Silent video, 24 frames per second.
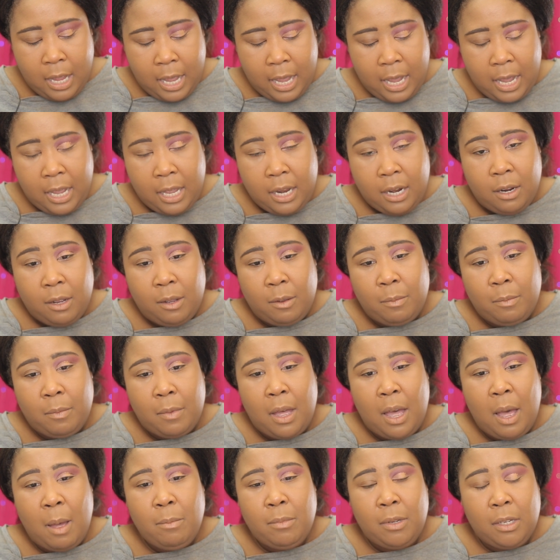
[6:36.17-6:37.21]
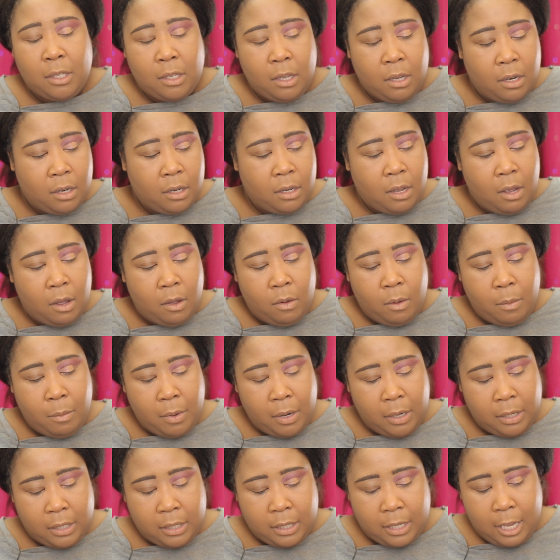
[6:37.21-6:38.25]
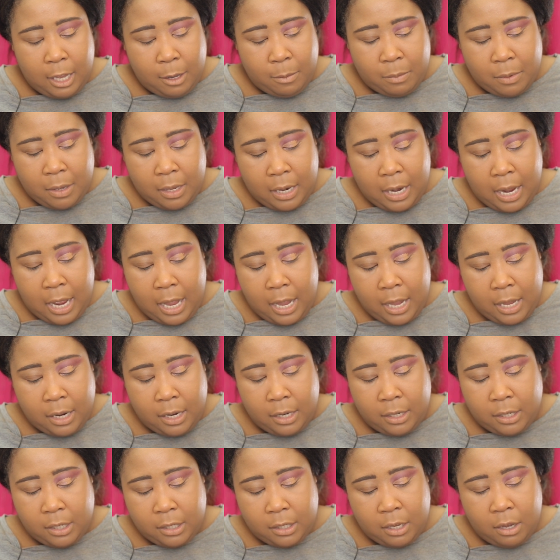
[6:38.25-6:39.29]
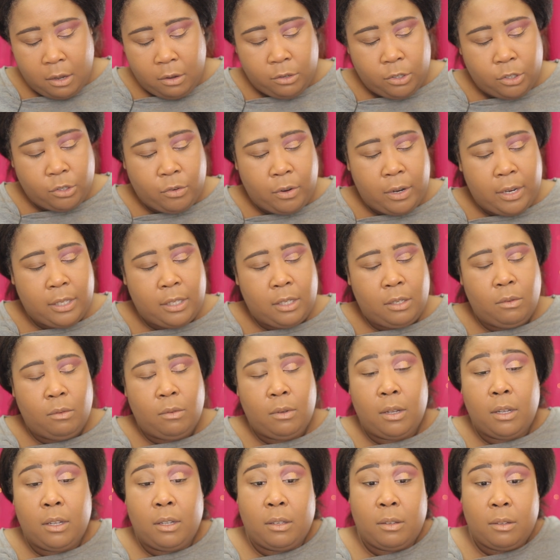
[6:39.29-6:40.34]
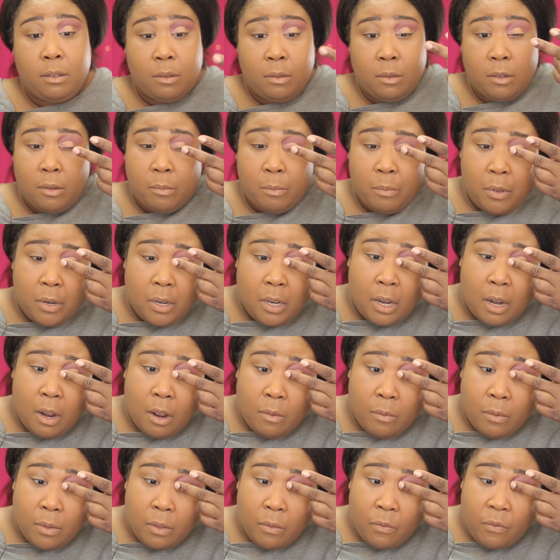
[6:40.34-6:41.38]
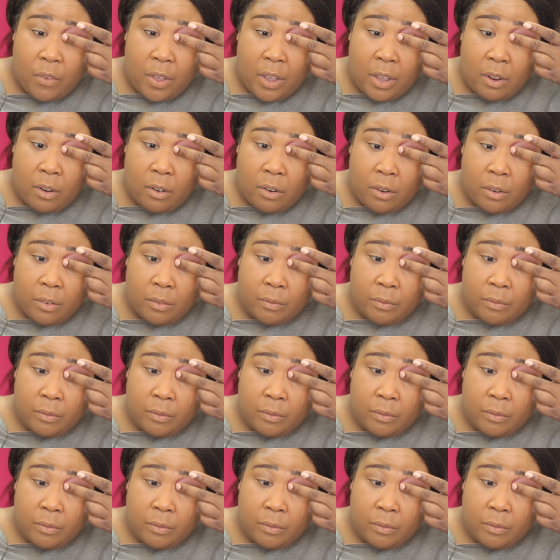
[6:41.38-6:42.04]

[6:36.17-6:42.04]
And I'm just gonna go. I'm gonna skip the line and just go straight to putting it on with the finger.